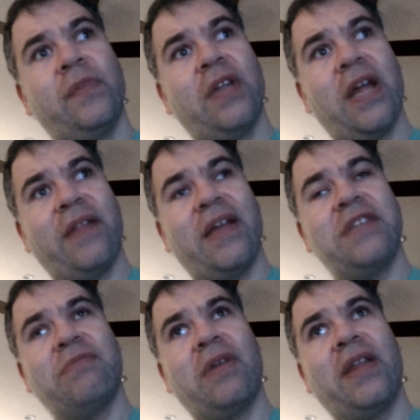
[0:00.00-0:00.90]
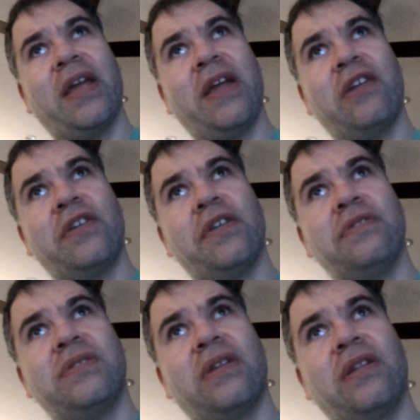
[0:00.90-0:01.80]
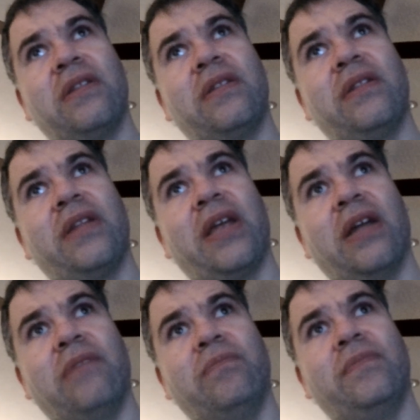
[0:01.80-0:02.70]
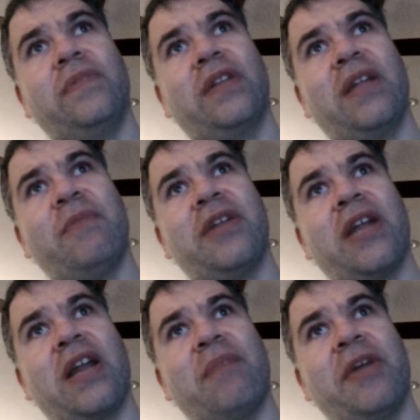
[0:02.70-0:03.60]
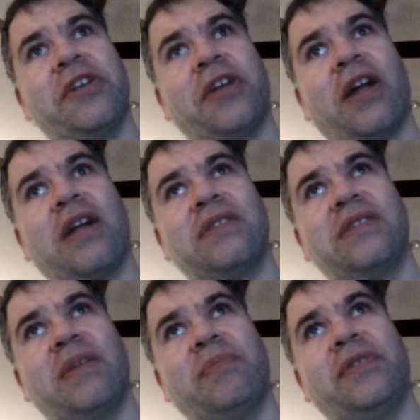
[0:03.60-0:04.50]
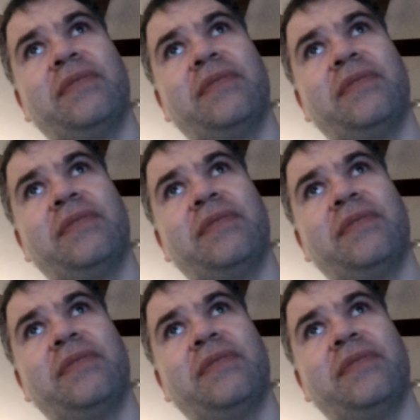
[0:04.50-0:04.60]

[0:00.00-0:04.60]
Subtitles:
and that's why they introduced the limited animation concept.